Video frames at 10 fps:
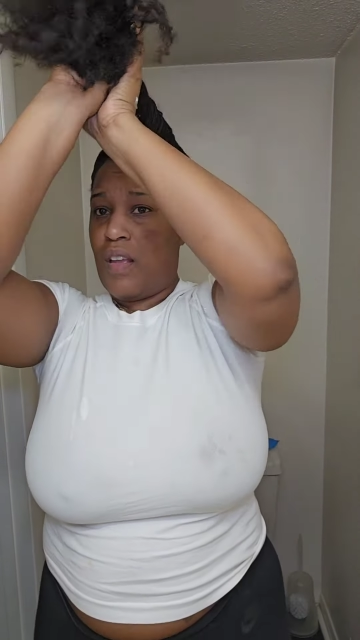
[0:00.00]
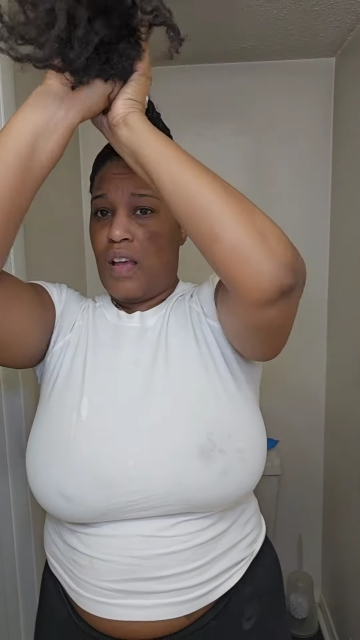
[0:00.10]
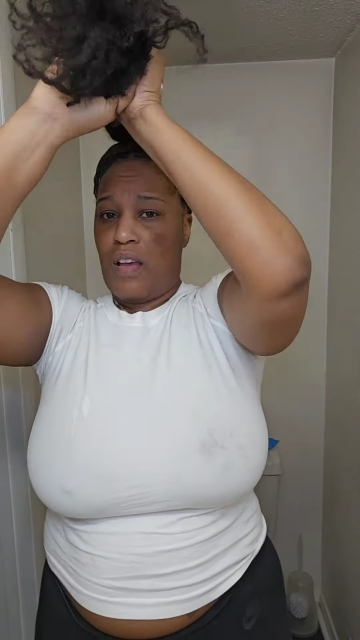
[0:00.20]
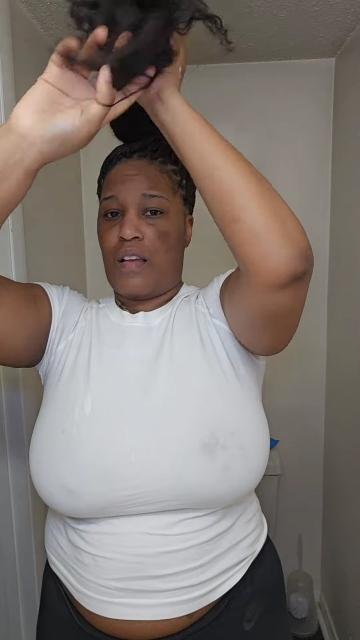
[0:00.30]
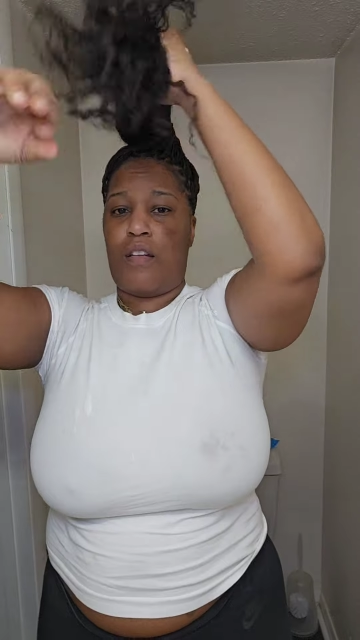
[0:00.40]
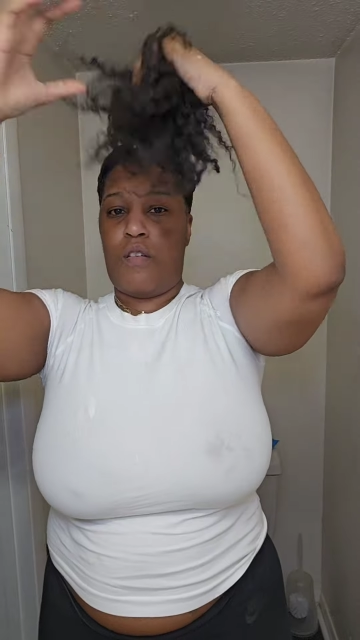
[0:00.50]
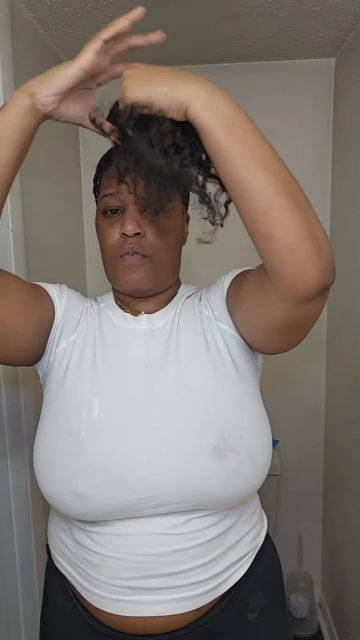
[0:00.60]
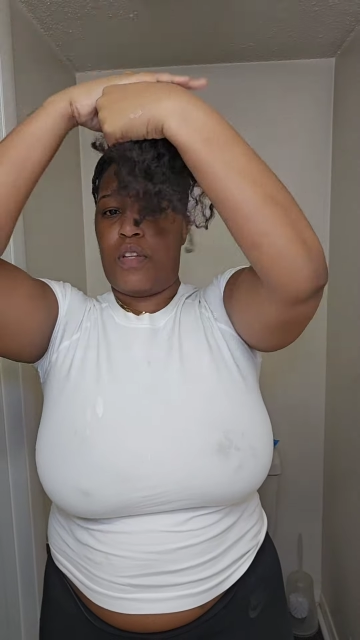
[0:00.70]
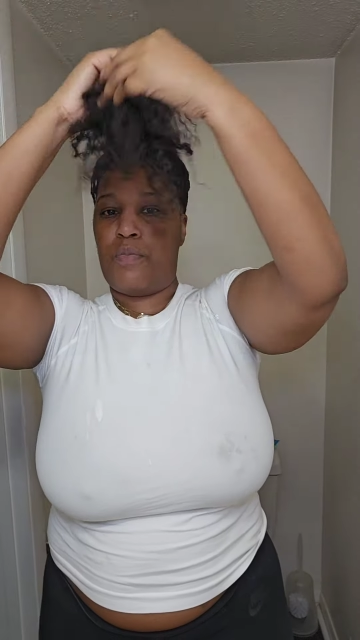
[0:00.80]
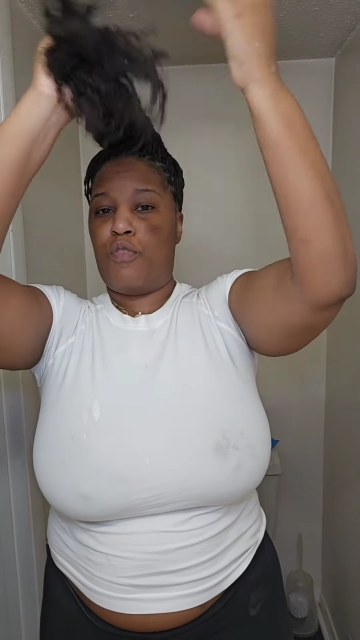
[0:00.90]
I can
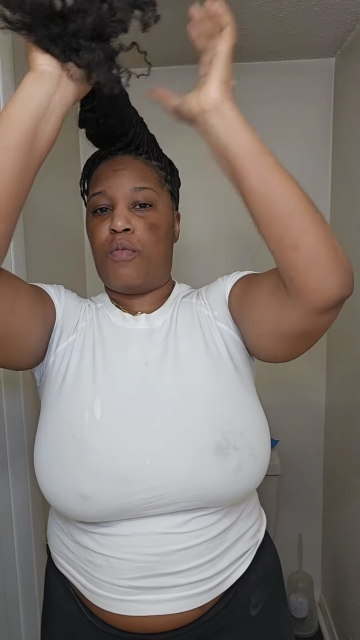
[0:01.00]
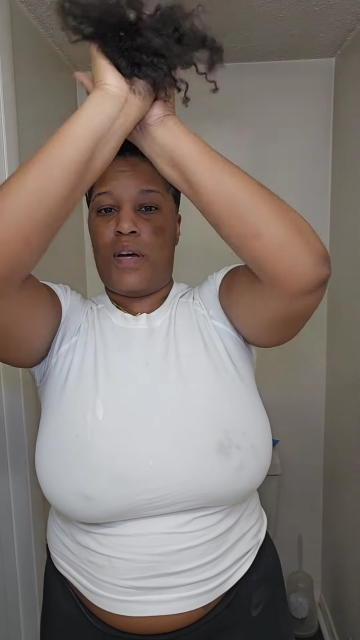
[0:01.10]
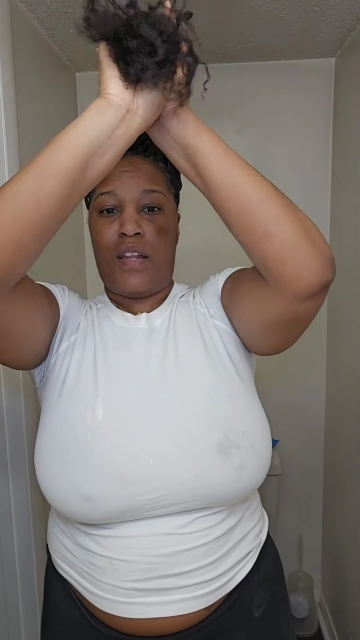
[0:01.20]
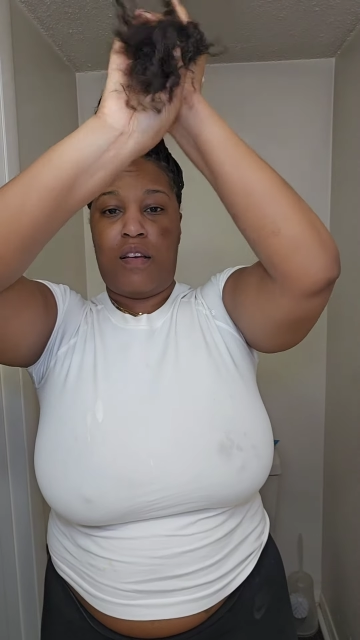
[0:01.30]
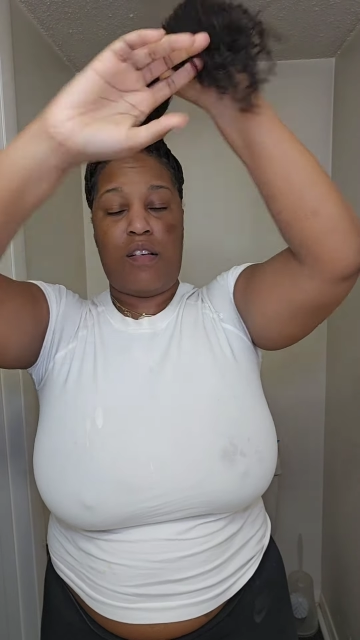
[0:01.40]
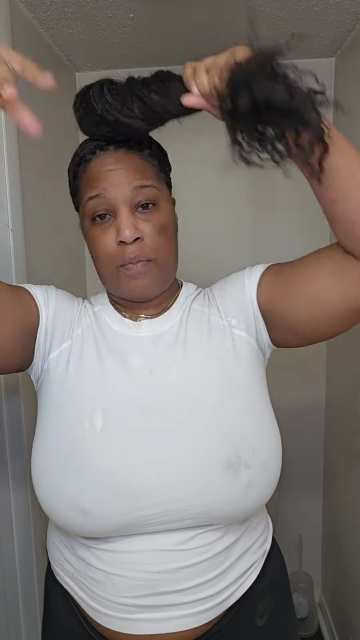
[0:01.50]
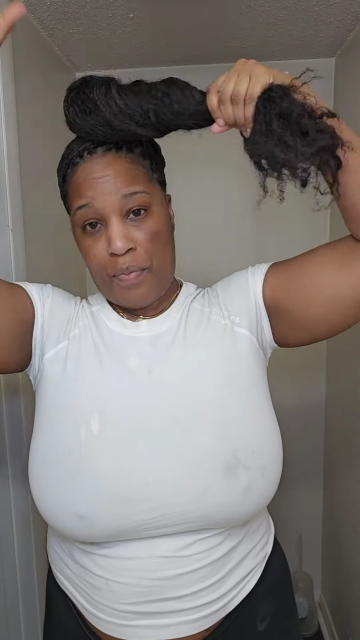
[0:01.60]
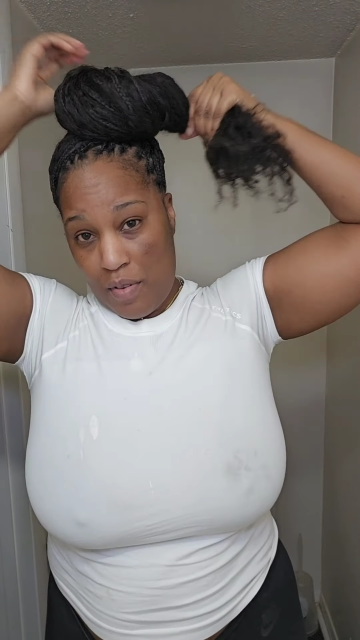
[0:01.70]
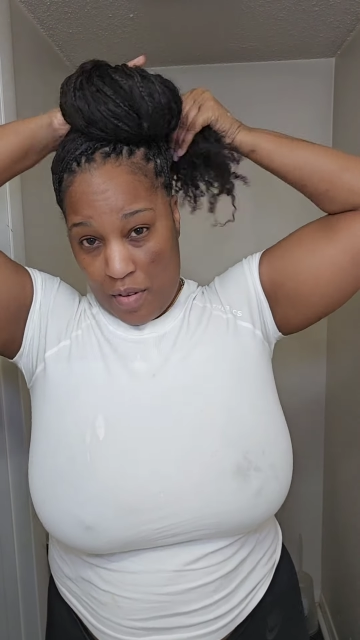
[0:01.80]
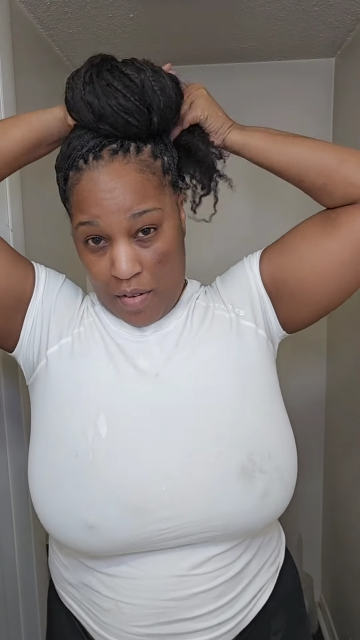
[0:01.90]
always pull mine up.
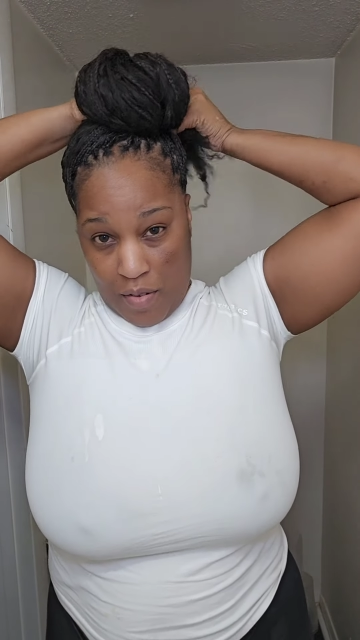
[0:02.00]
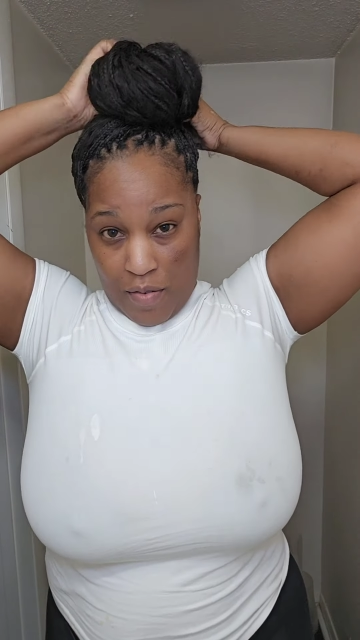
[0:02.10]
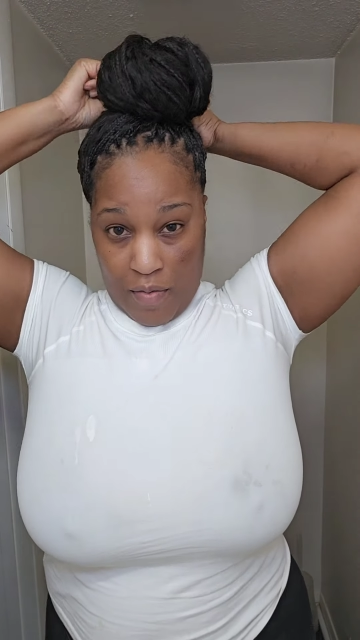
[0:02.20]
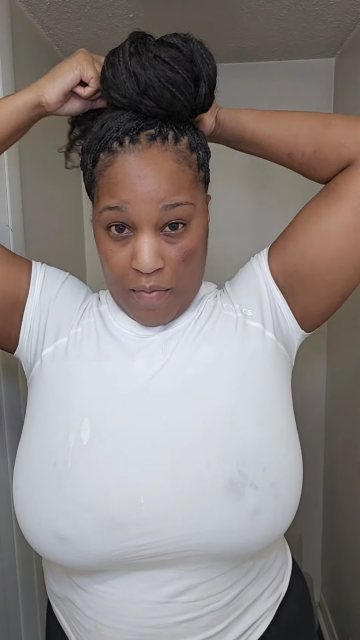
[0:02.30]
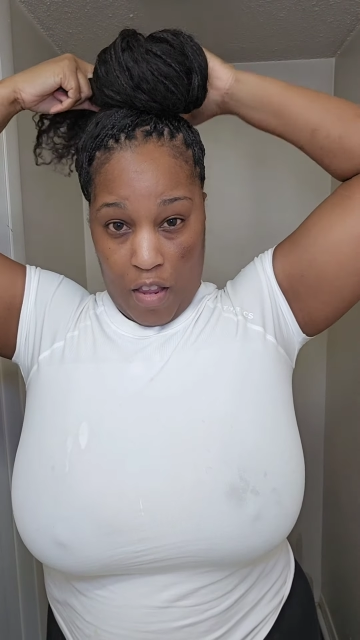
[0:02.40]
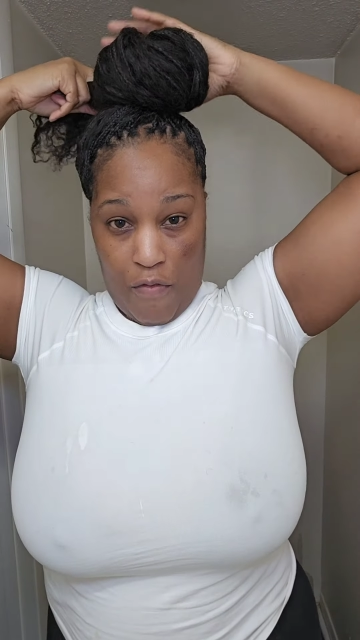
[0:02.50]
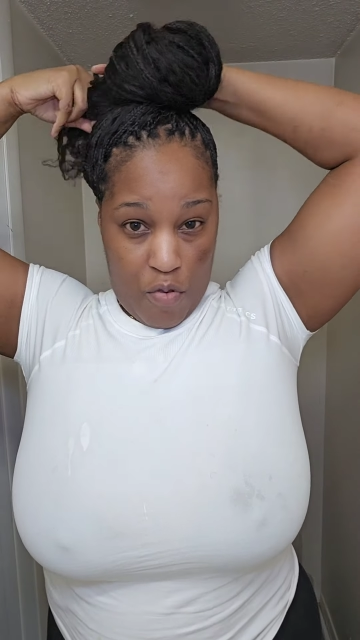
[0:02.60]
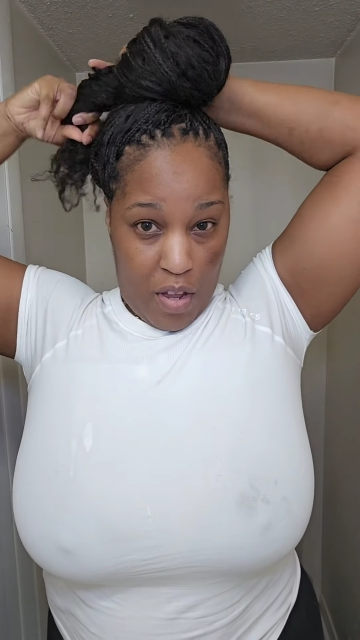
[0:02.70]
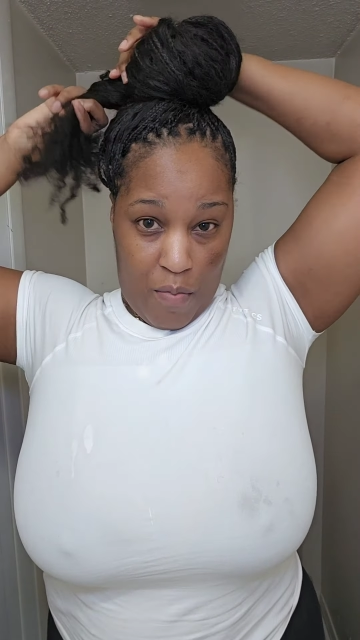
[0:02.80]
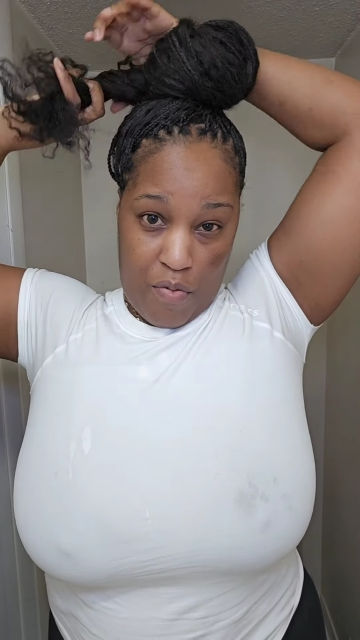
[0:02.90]
If you
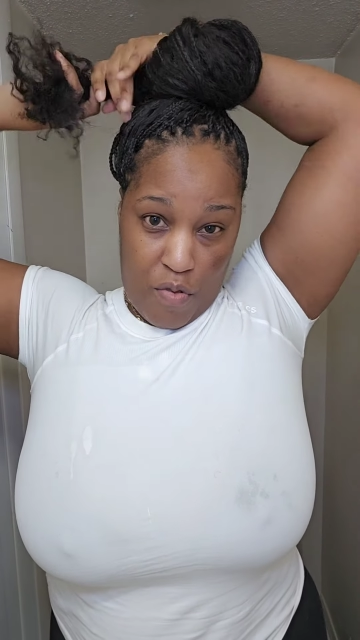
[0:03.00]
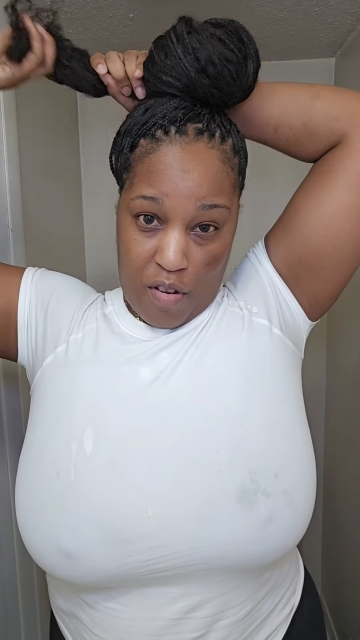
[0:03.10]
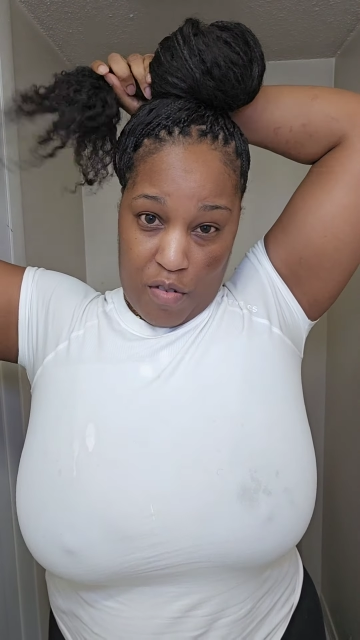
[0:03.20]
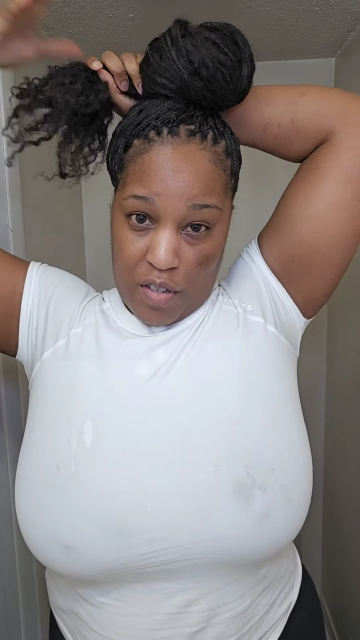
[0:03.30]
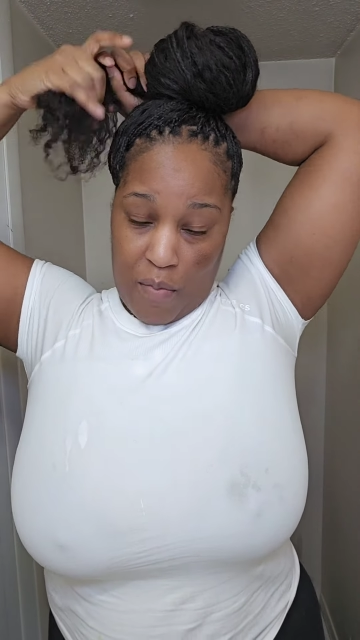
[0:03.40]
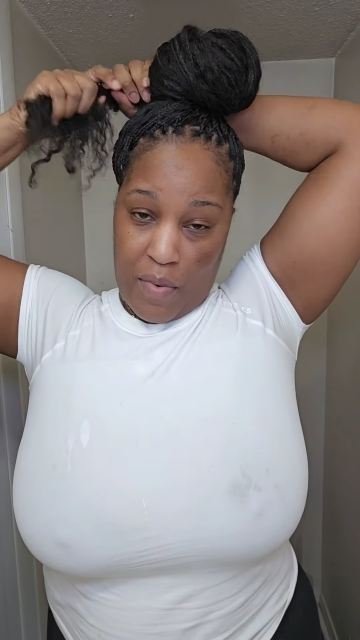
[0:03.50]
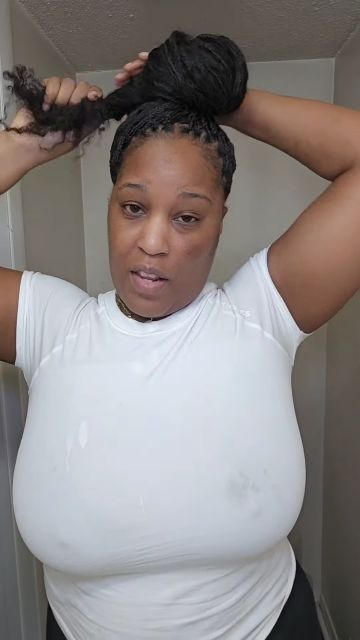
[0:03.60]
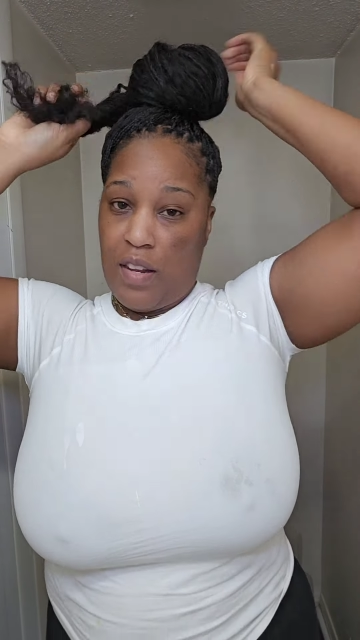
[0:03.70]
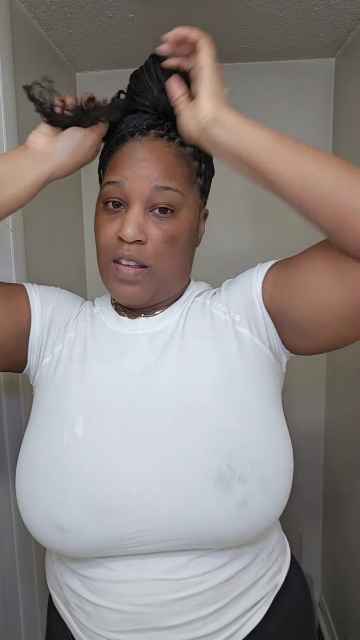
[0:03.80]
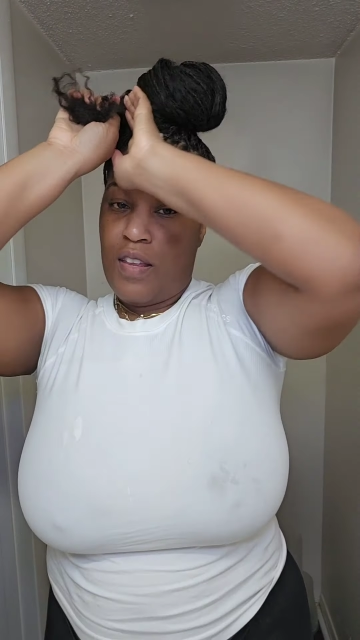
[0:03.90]
can't pull yours up, then